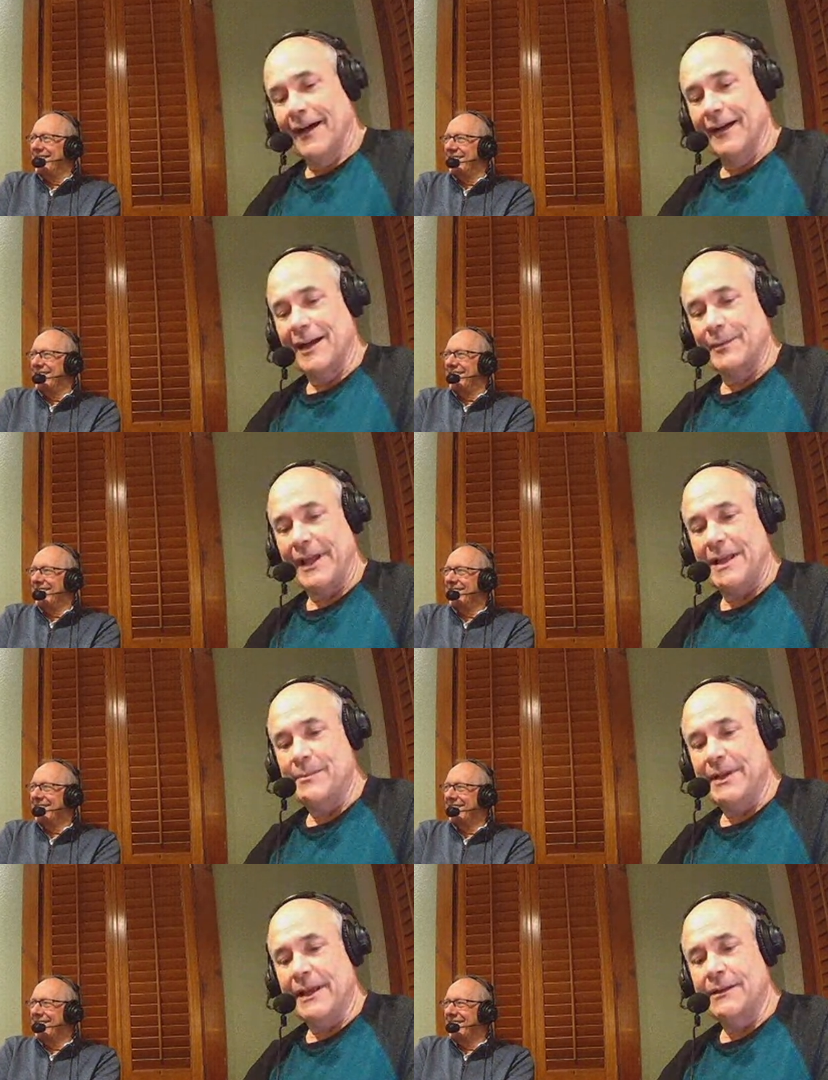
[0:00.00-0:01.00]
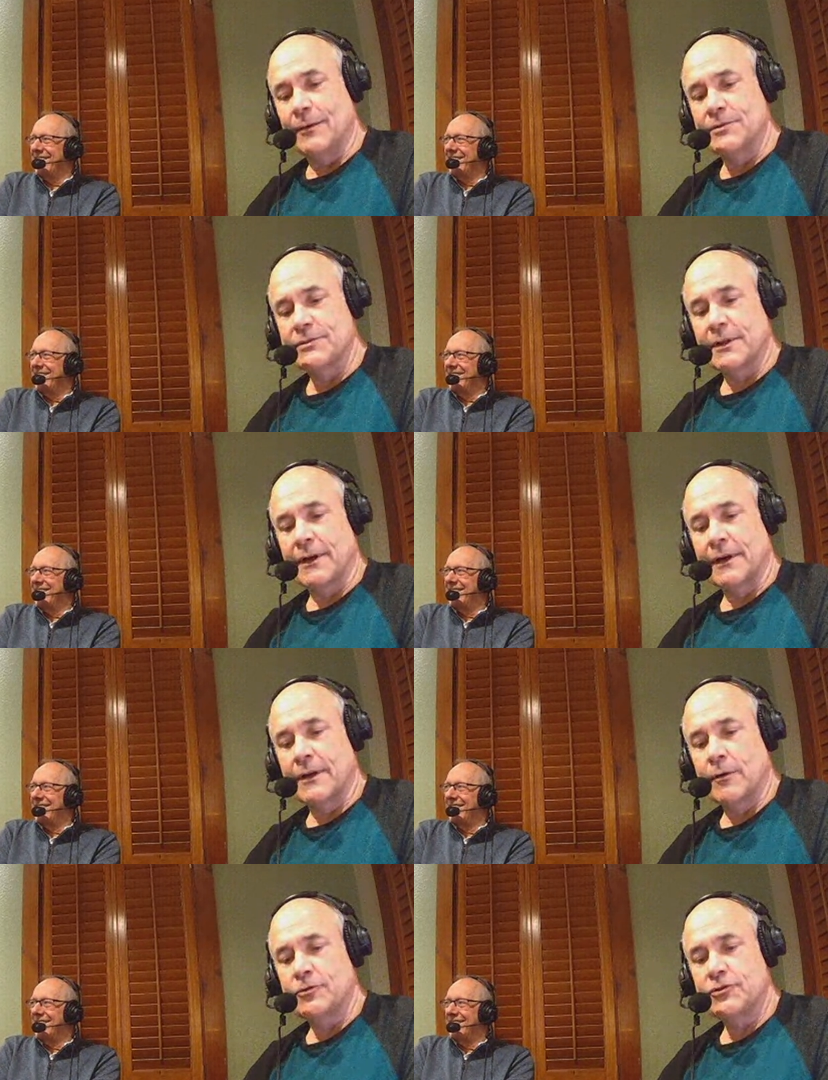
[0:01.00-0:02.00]
Speaker 1: a couple of NBA notes. Uh,
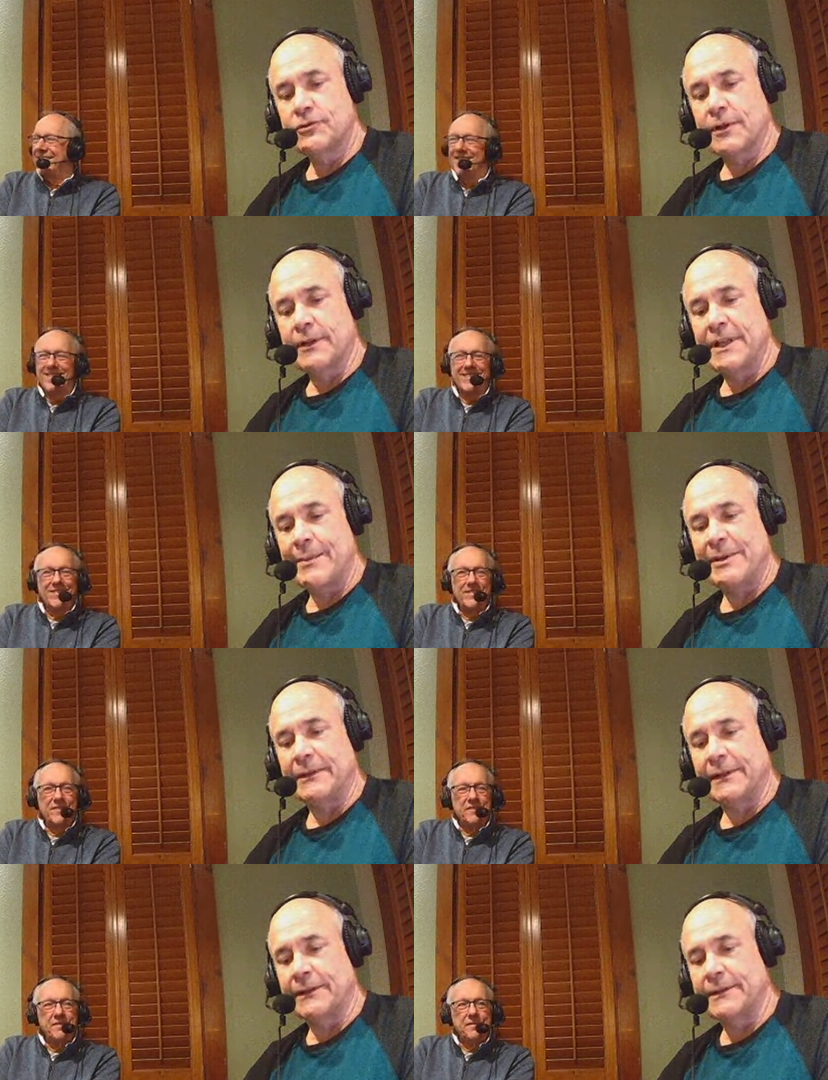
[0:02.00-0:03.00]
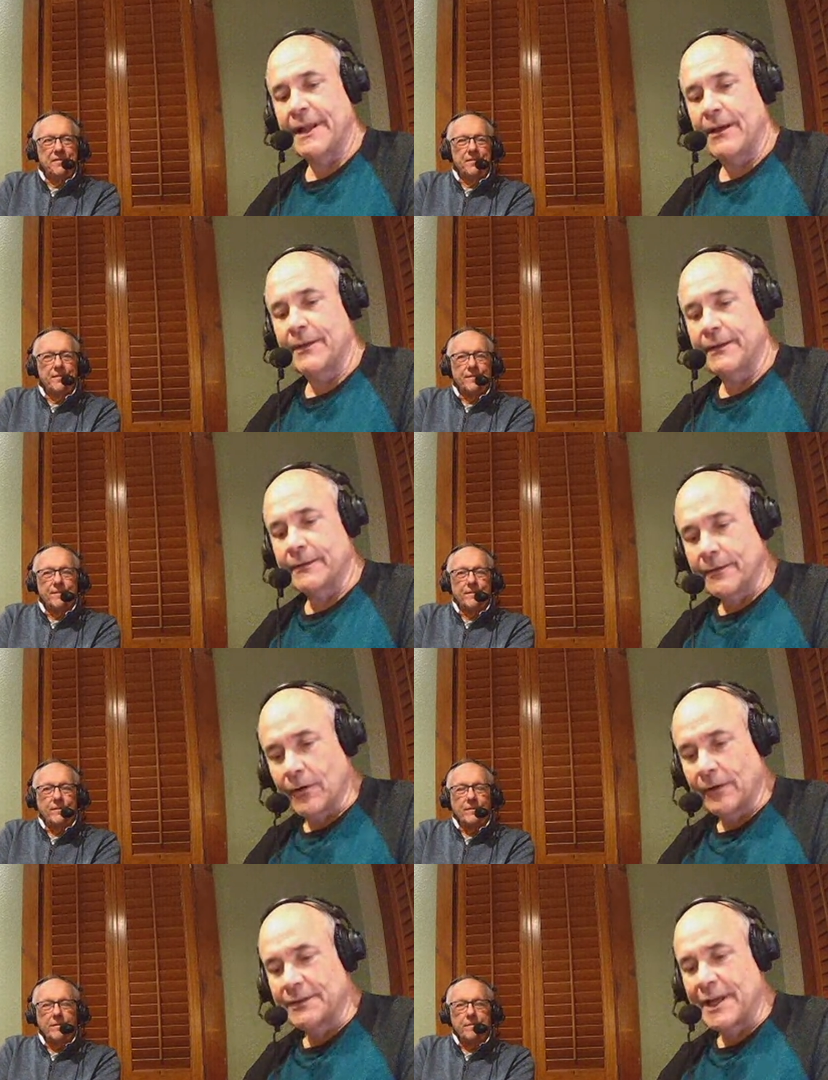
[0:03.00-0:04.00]
coach uh, Damian Lillard, now the
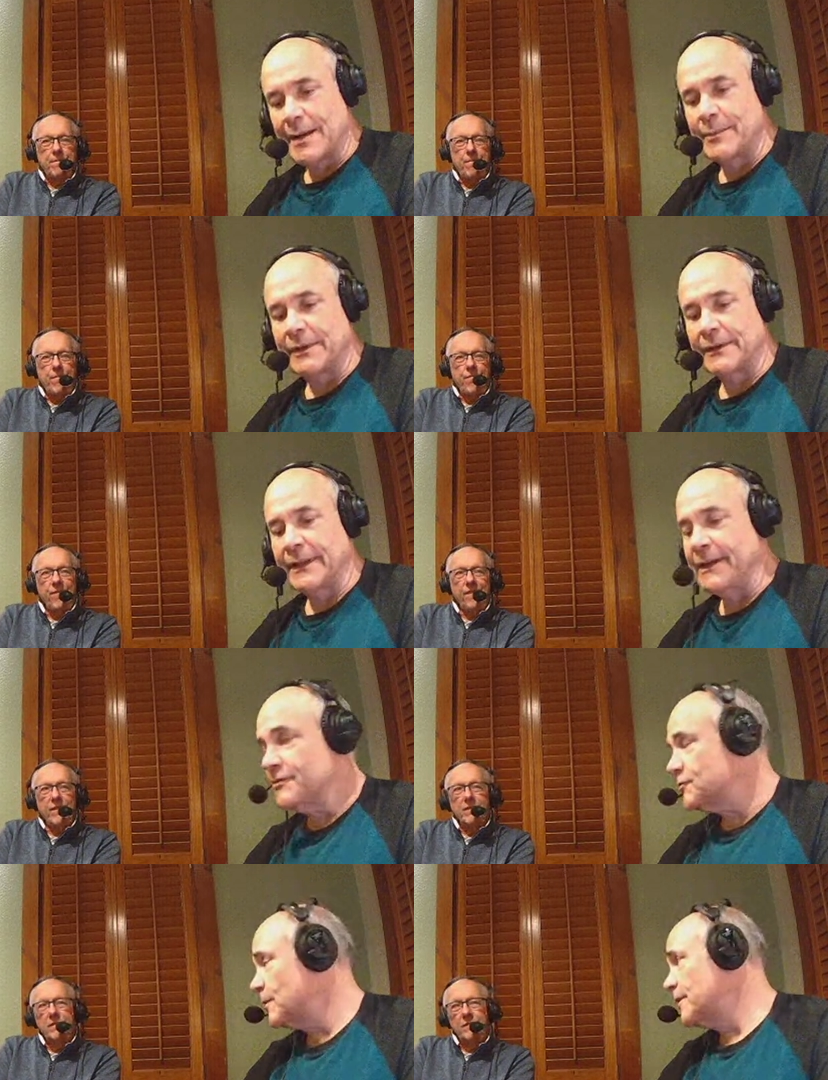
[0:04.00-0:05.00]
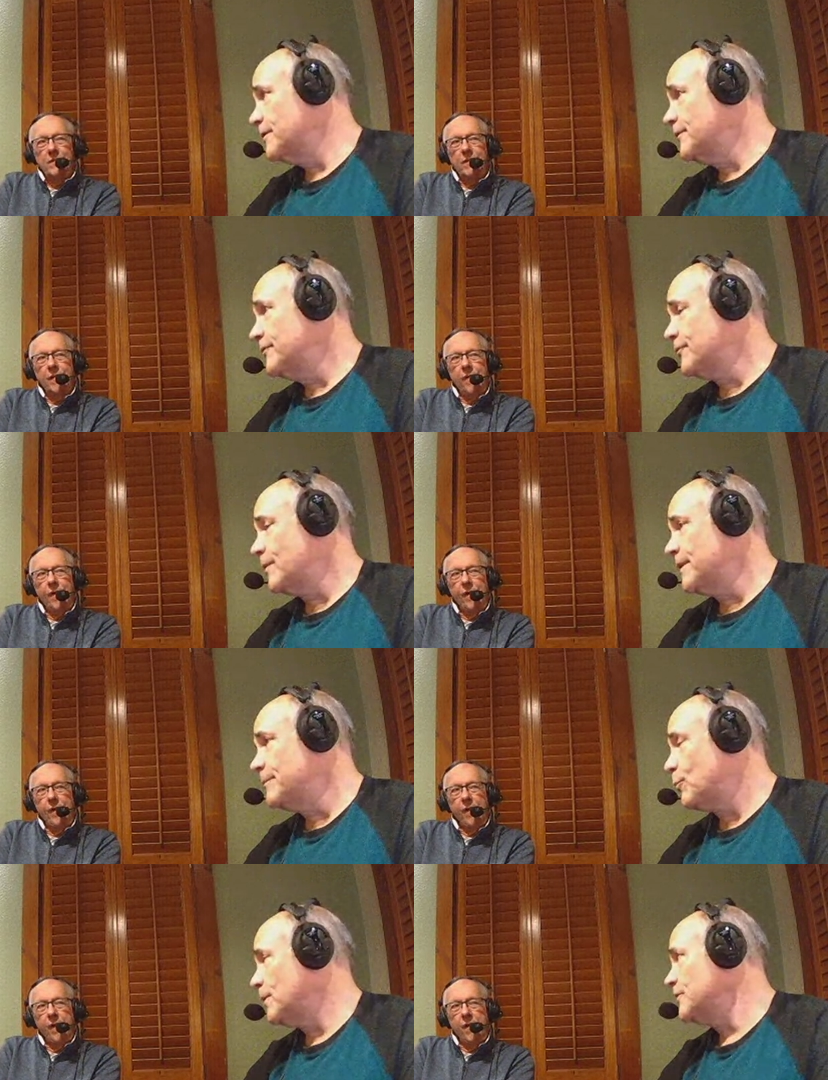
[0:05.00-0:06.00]
all-time leading scorer for
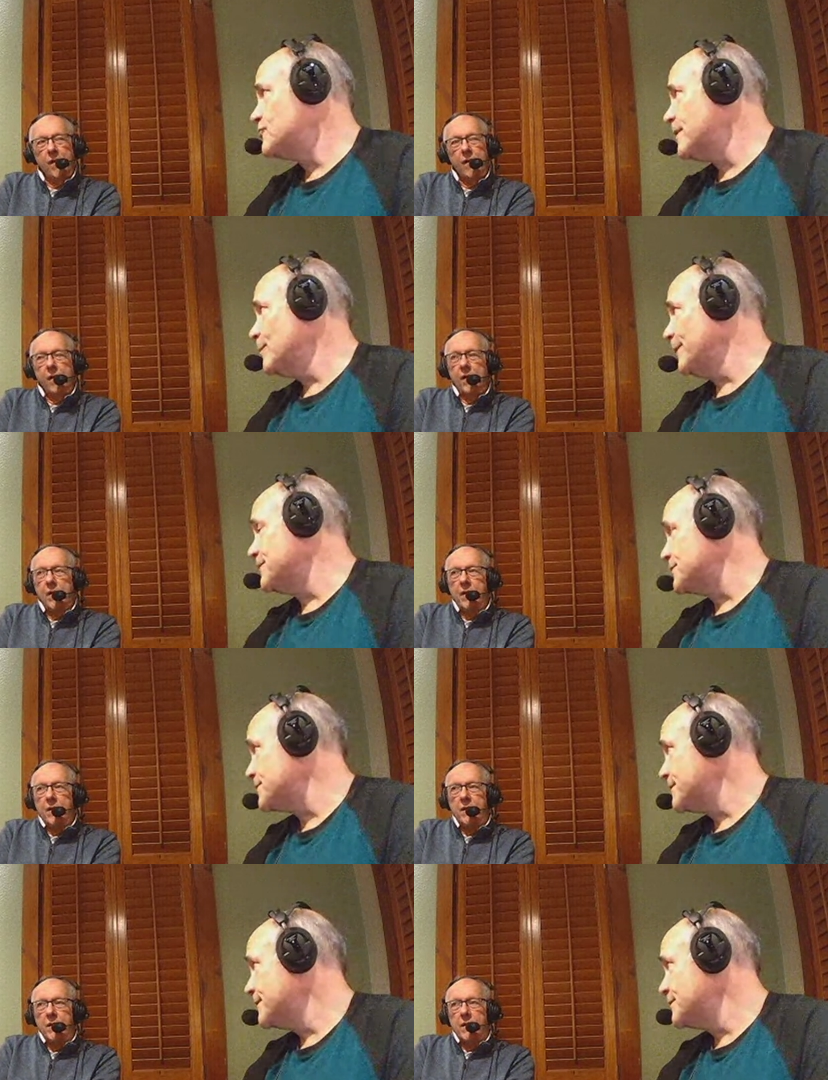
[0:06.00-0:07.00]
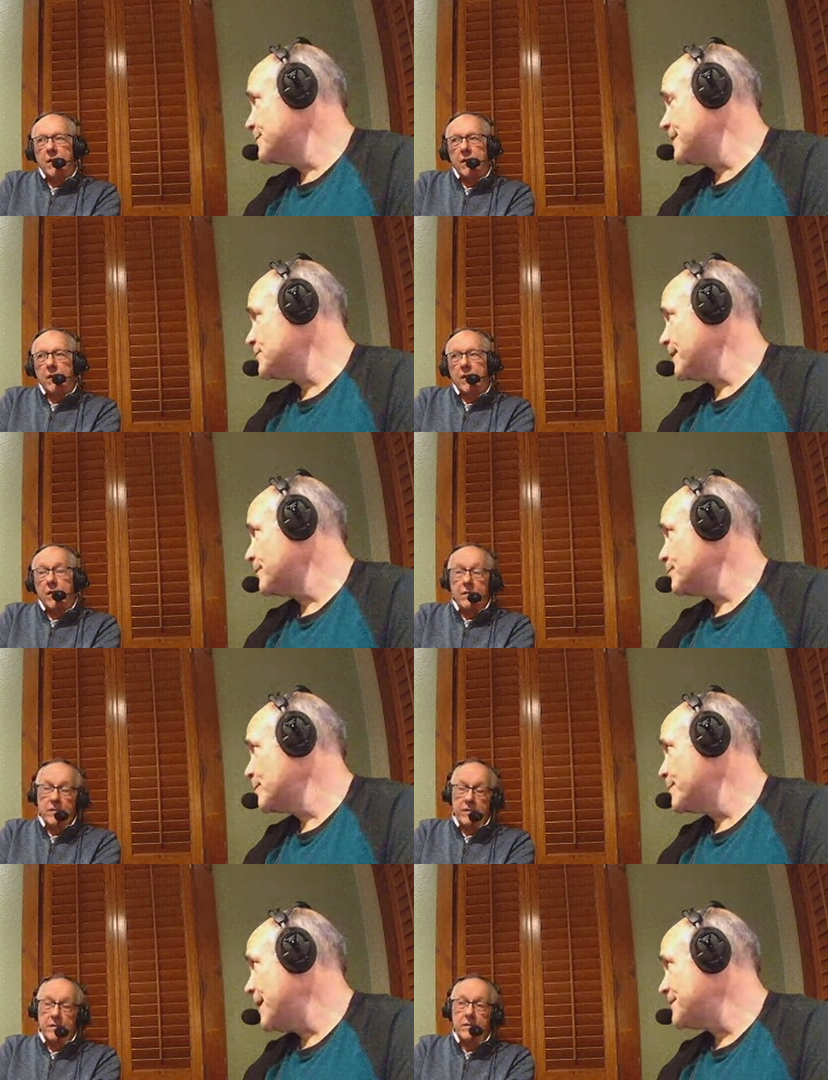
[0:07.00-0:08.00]
the Portland Trailblazers this past week,
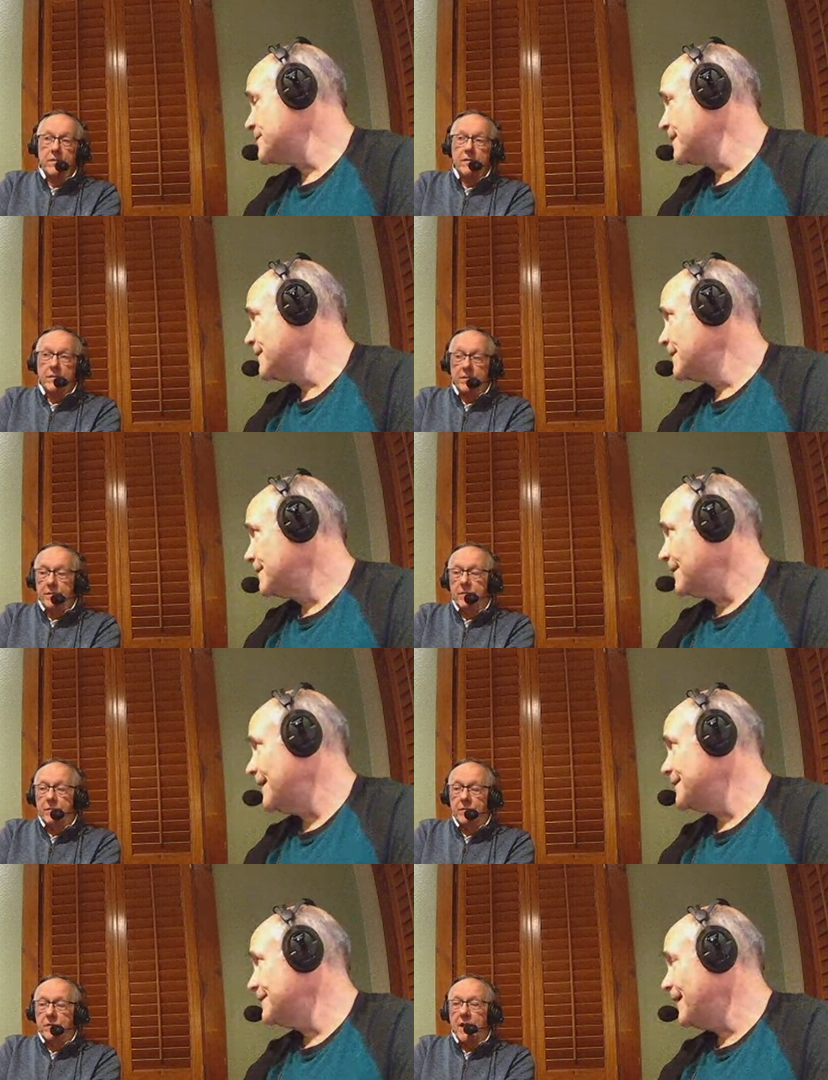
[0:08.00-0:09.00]
passing Clyde to